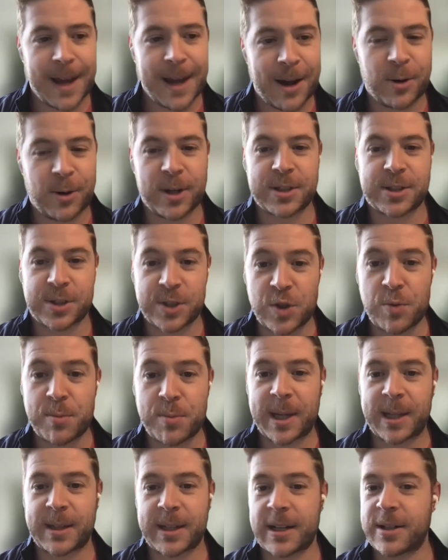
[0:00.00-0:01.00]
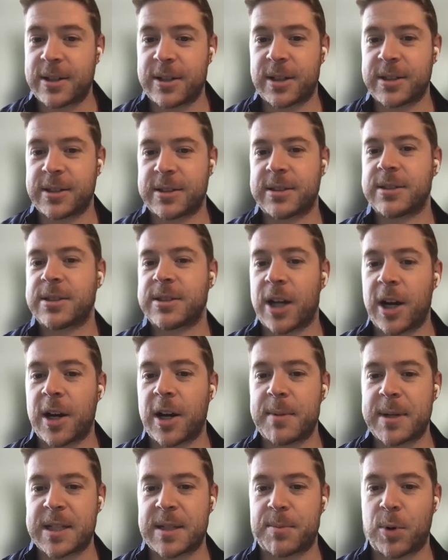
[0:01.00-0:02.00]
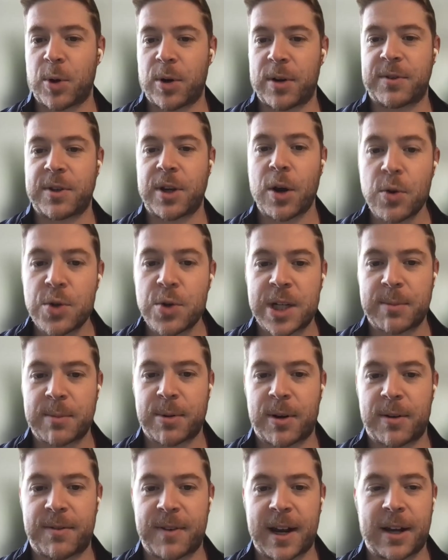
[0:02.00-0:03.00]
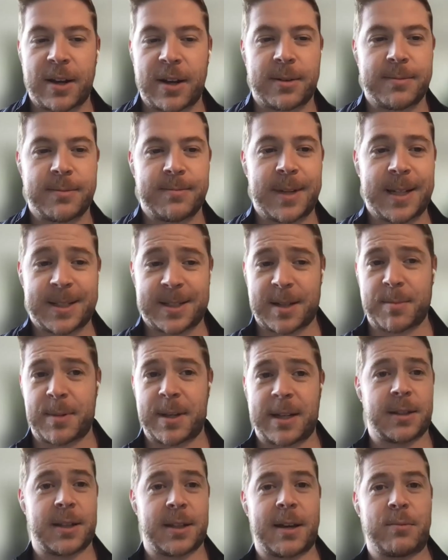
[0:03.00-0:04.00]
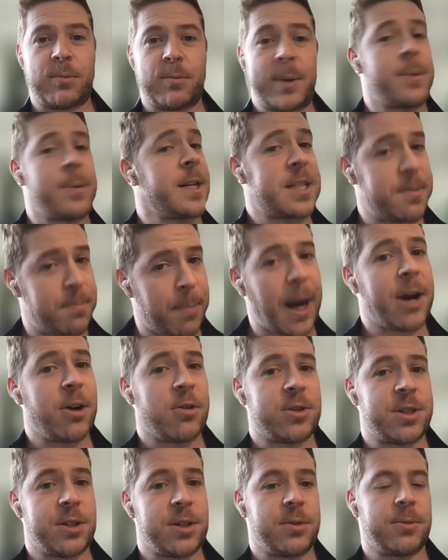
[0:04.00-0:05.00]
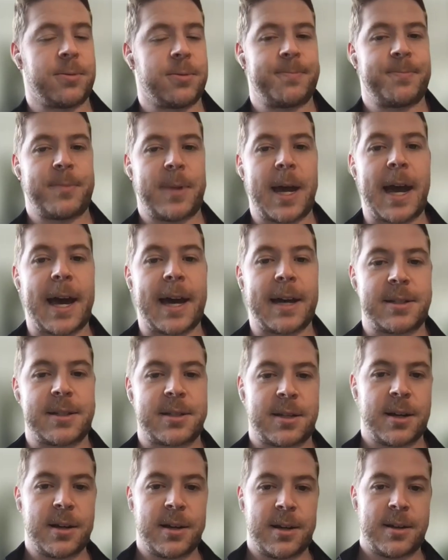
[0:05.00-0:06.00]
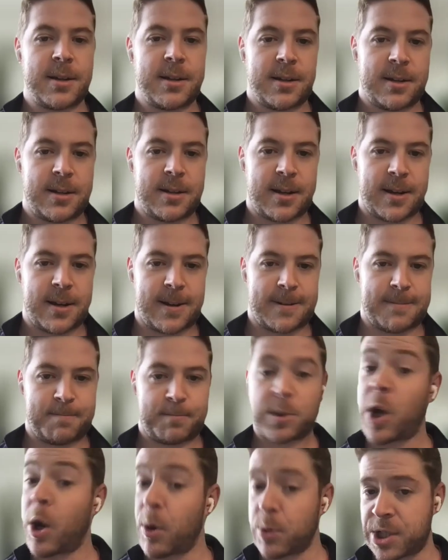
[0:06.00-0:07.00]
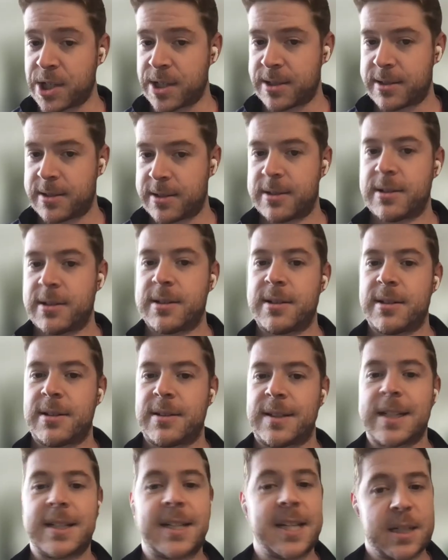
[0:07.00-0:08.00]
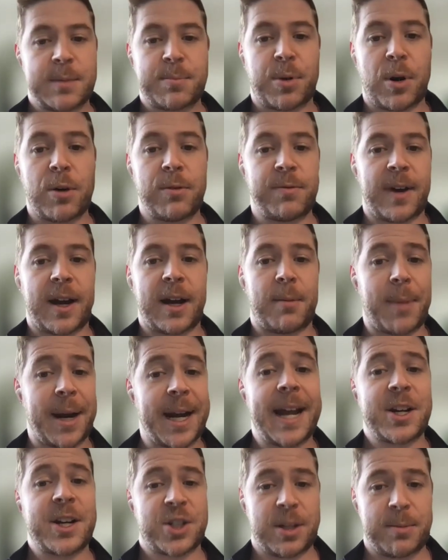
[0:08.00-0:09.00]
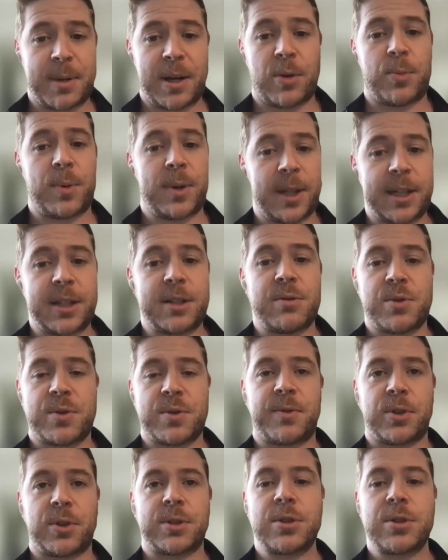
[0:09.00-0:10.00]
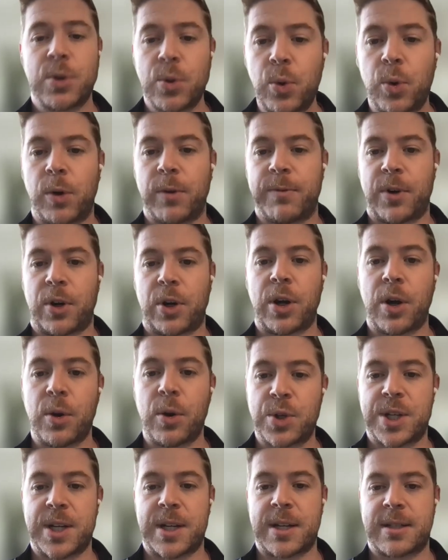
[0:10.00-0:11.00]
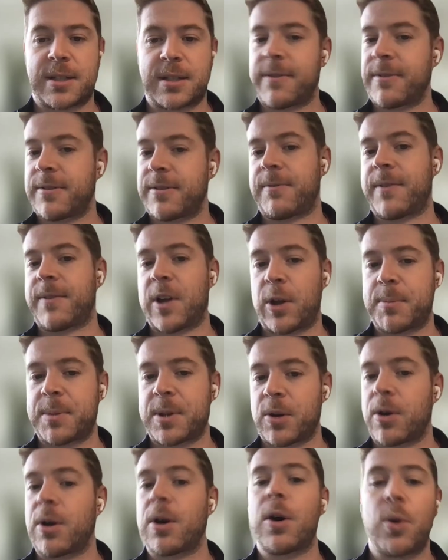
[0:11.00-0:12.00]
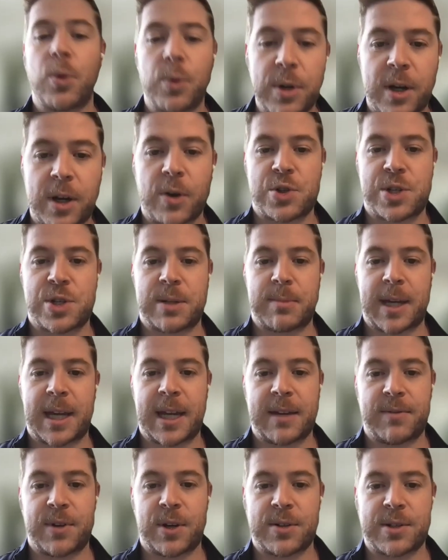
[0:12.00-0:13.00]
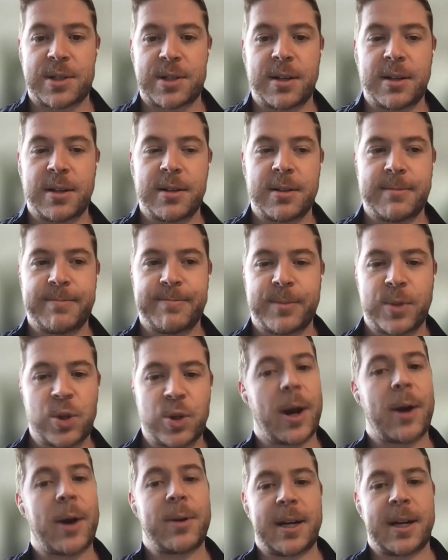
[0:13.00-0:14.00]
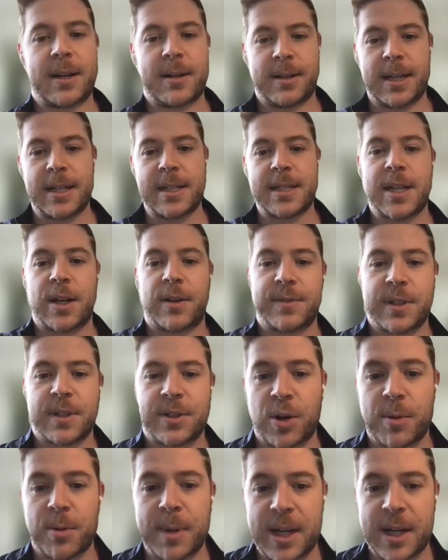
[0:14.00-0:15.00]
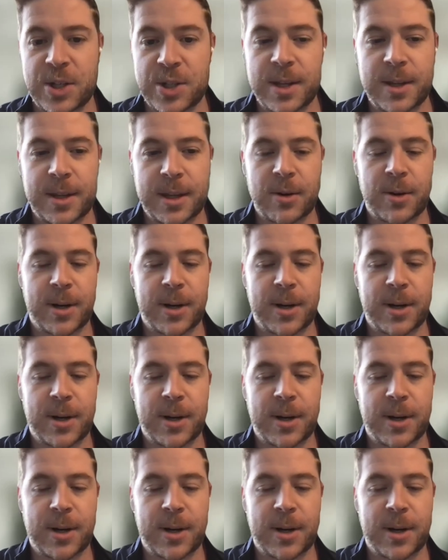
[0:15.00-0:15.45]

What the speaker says: Now, assuming that an autonomy supportive coaching profile is something that we would aspire to as coaches, the DISC profile might actually be a really useful tool for coaches to develop their own coaching behaviors grounded in self-determination